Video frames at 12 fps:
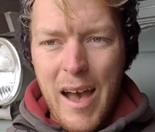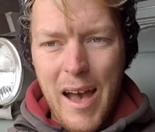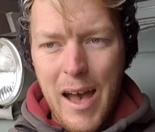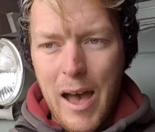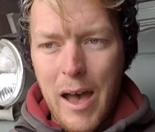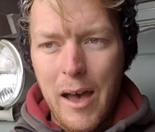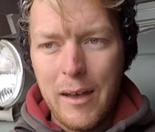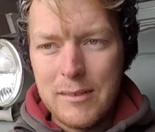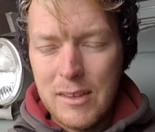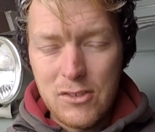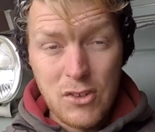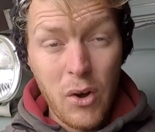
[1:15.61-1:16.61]
and
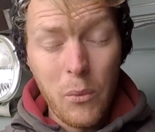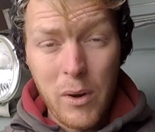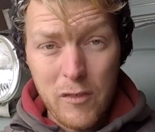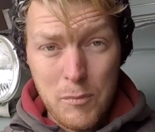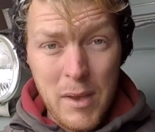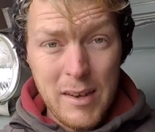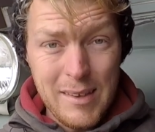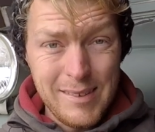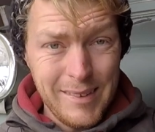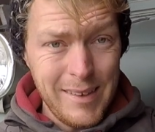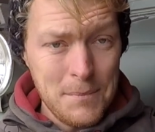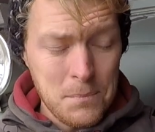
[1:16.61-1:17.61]
it's not one I've made
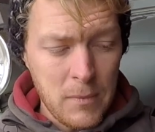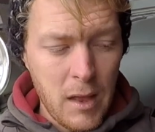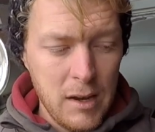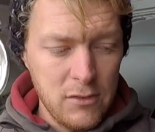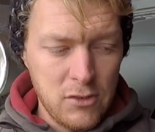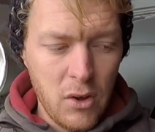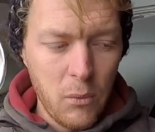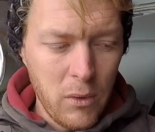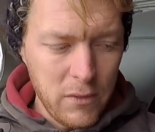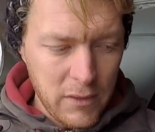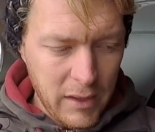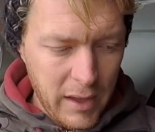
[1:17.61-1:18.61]
easily, and it's not
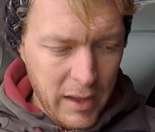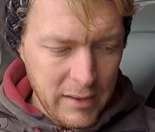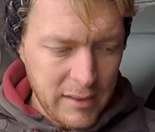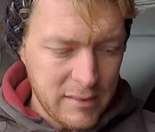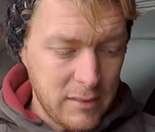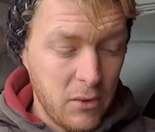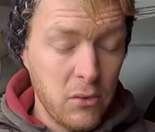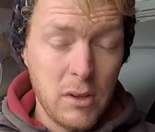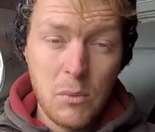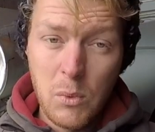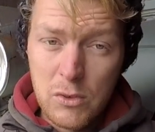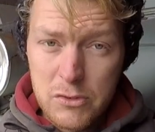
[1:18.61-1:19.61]
one that I necessarily
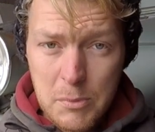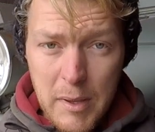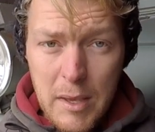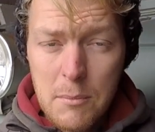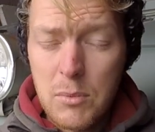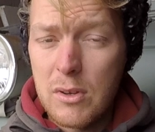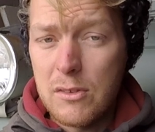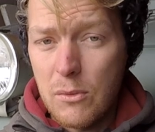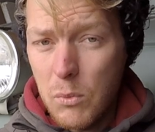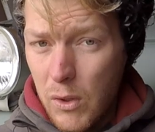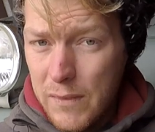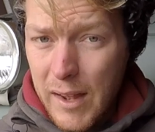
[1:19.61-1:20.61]
want to make, but it's
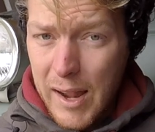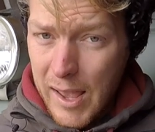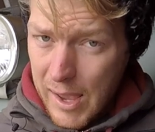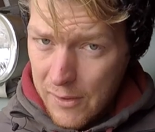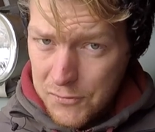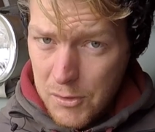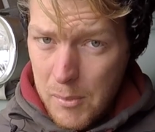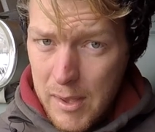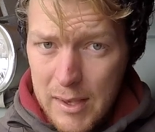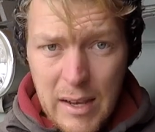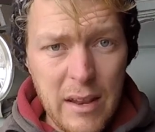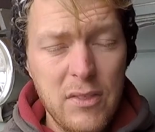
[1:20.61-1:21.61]
one that I have to
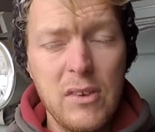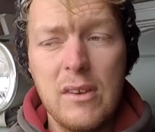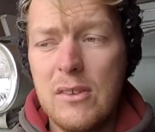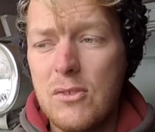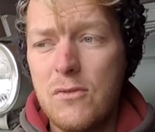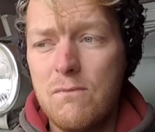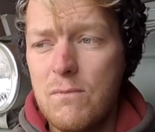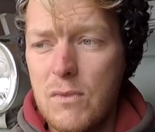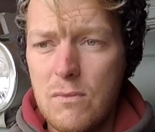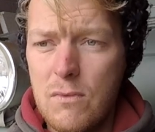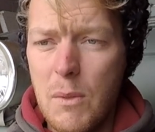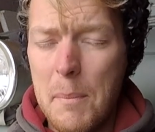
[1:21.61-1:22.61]
make, and I think it's
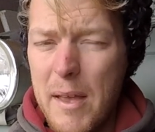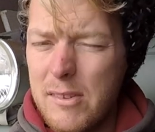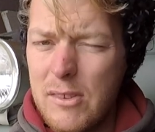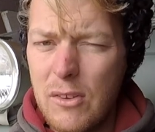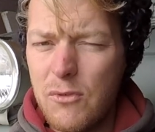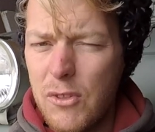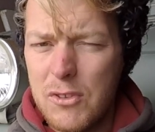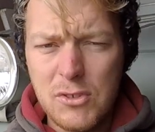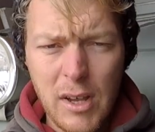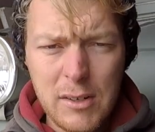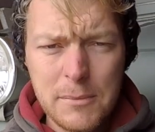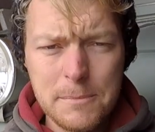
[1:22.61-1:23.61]
the best thing for the channel,